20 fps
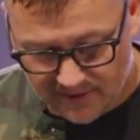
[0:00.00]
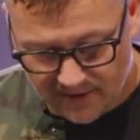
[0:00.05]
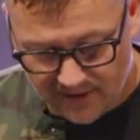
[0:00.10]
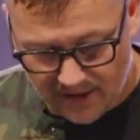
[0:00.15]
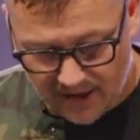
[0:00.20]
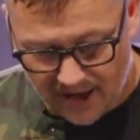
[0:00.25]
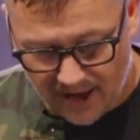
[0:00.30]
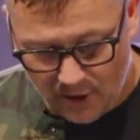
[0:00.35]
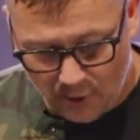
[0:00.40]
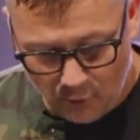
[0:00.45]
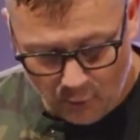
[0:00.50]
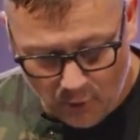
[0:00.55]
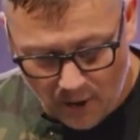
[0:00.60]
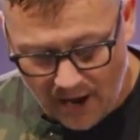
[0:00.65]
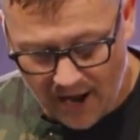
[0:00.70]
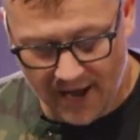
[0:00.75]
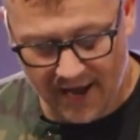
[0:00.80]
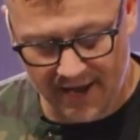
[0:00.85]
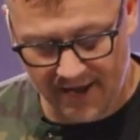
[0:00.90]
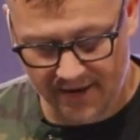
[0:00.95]
how
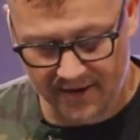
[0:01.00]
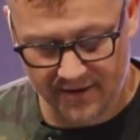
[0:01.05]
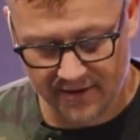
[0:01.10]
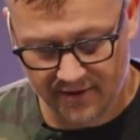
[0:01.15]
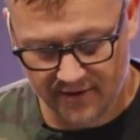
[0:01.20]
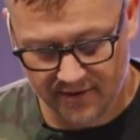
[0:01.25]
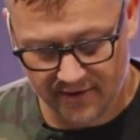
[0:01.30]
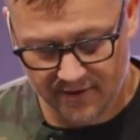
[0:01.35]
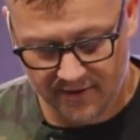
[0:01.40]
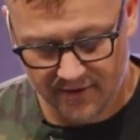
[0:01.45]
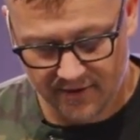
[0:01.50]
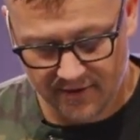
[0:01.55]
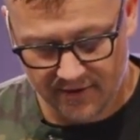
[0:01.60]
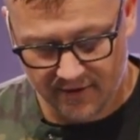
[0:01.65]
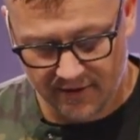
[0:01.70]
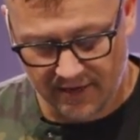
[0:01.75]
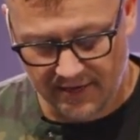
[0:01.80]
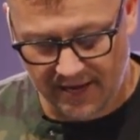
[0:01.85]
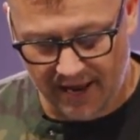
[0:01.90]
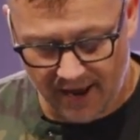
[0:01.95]
wide
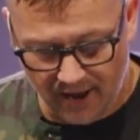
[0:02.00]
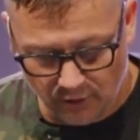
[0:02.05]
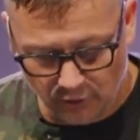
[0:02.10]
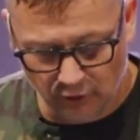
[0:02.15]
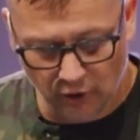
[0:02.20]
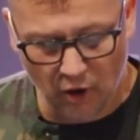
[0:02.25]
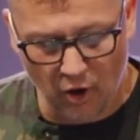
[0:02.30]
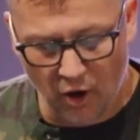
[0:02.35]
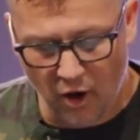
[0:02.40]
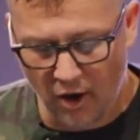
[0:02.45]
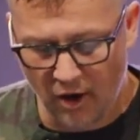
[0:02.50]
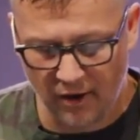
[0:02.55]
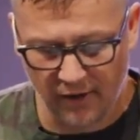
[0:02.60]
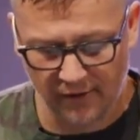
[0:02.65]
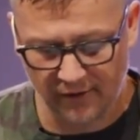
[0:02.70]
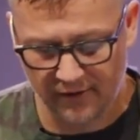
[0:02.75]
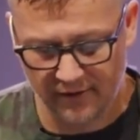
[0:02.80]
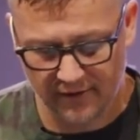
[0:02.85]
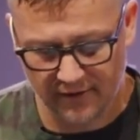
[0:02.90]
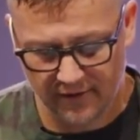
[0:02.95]
and how
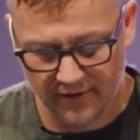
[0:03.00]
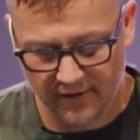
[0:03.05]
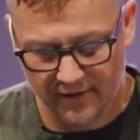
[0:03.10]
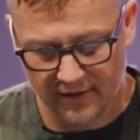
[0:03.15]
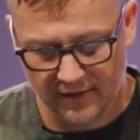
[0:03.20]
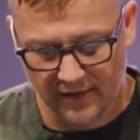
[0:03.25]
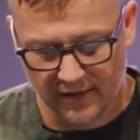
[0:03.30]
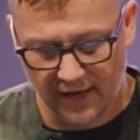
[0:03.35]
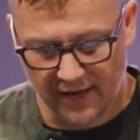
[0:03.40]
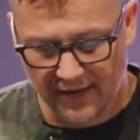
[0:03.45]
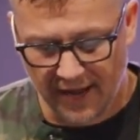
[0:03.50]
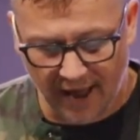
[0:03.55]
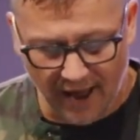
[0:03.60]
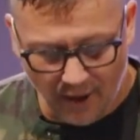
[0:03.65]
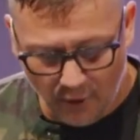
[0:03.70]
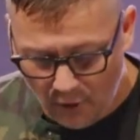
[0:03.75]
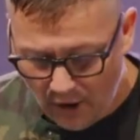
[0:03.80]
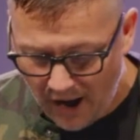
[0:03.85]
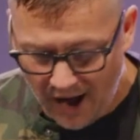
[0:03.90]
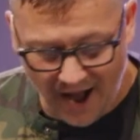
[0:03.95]
long and
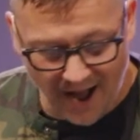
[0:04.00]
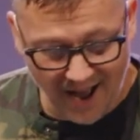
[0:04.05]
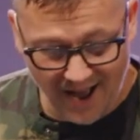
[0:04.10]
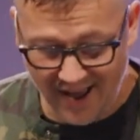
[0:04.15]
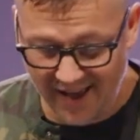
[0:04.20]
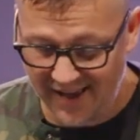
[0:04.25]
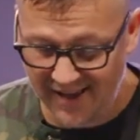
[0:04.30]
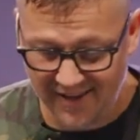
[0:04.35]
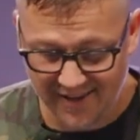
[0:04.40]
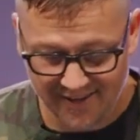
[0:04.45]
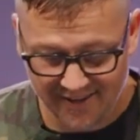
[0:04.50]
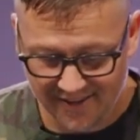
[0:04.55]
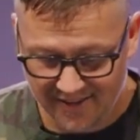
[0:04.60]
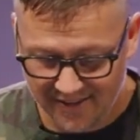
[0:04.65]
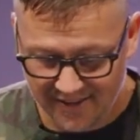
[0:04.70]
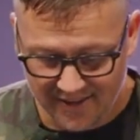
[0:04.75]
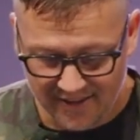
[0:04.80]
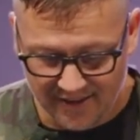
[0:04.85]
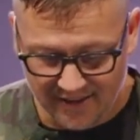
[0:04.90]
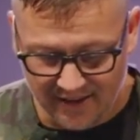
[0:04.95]
how high
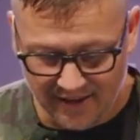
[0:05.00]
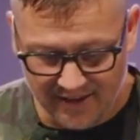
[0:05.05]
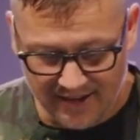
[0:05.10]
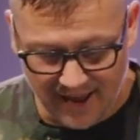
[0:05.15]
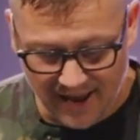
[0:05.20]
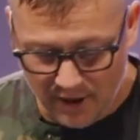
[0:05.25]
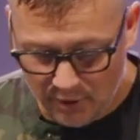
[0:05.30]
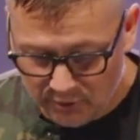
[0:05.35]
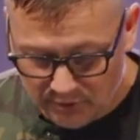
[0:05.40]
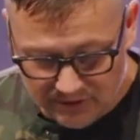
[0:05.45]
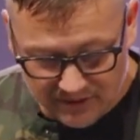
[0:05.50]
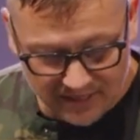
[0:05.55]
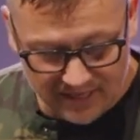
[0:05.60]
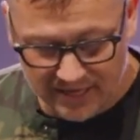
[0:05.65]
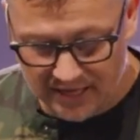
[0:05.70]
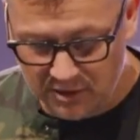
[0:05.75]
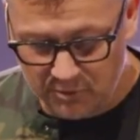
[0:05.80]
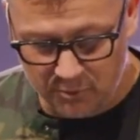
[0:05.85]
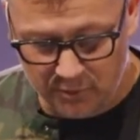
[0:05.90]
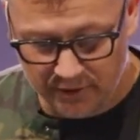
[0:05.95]
and how
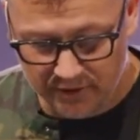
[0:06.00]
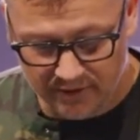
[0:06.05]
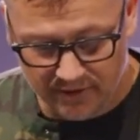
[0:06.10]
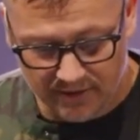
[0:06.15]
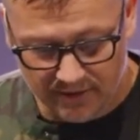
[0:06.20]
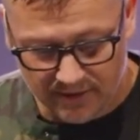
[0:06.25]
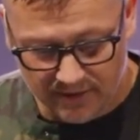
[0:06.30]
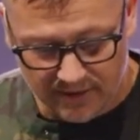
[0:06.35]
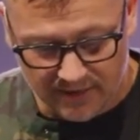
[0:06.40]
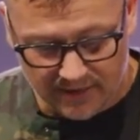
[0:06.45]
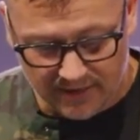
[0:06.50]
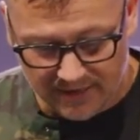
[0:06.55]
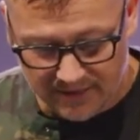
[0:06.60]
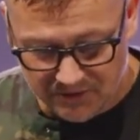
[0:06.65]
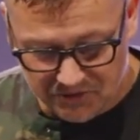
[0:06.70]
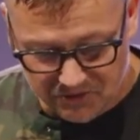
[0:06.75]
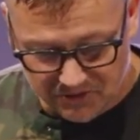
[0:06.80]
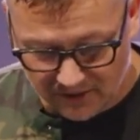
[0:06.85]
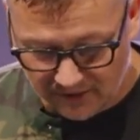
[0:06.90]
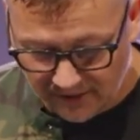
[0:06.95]
deep
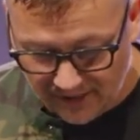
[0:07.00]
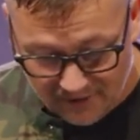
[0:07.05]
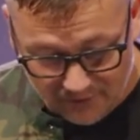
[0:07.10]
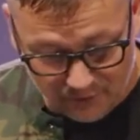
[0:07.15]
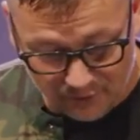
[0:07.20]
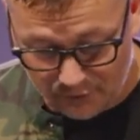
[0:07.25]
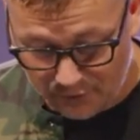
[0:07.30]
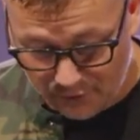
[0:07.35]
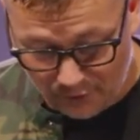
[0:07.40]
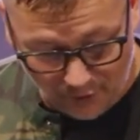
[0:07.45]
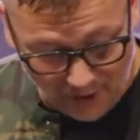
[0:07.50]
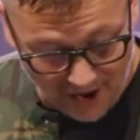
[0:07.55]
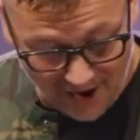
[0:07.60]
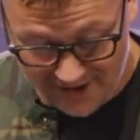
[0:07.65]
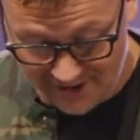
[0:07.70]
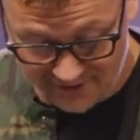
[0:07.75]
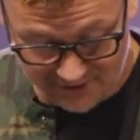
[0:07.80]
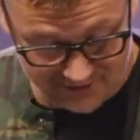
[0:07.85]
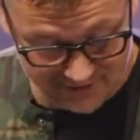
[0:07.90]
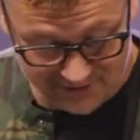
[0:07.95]
is the love of
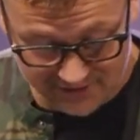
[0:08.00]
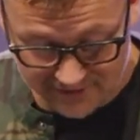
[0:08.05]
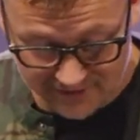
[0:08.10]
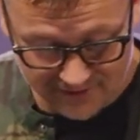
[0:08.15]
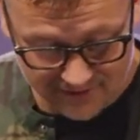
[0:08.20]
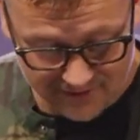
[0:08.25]
Christ,